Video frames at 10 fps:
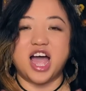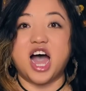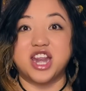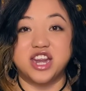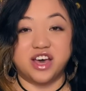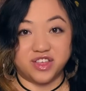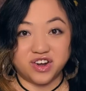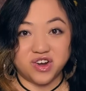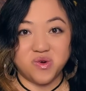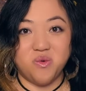
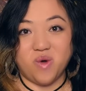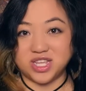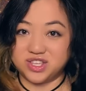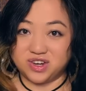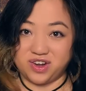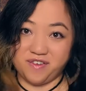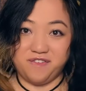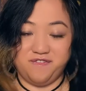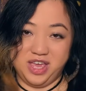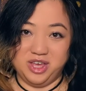another Western
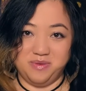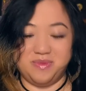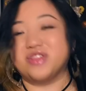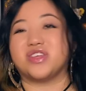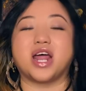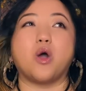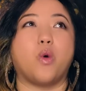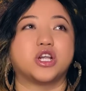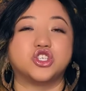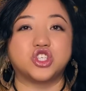film I
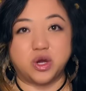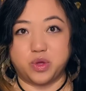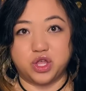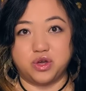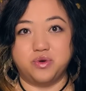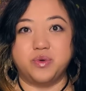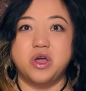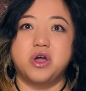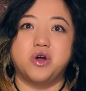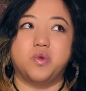want to share with you,
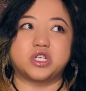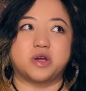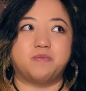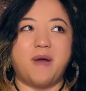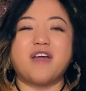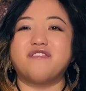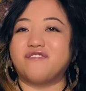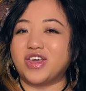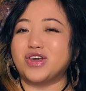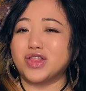which I
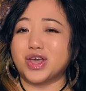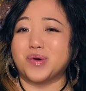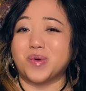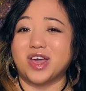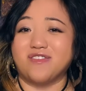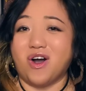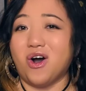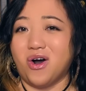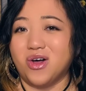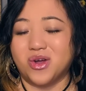feel like we have
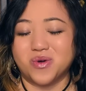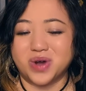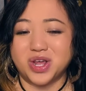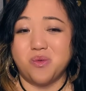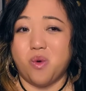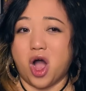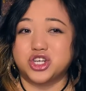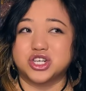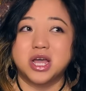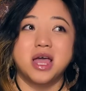all already
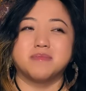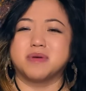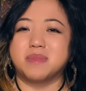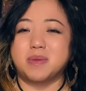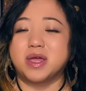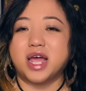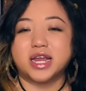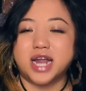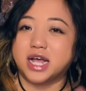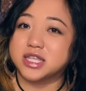watched, but maybe
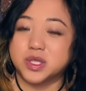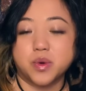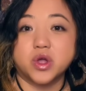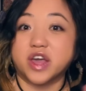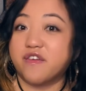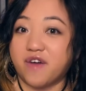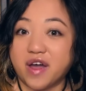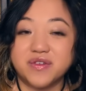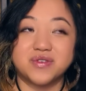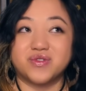like not since we were like
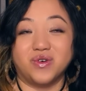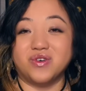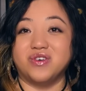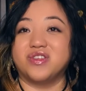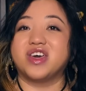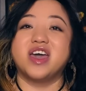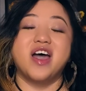5 years old.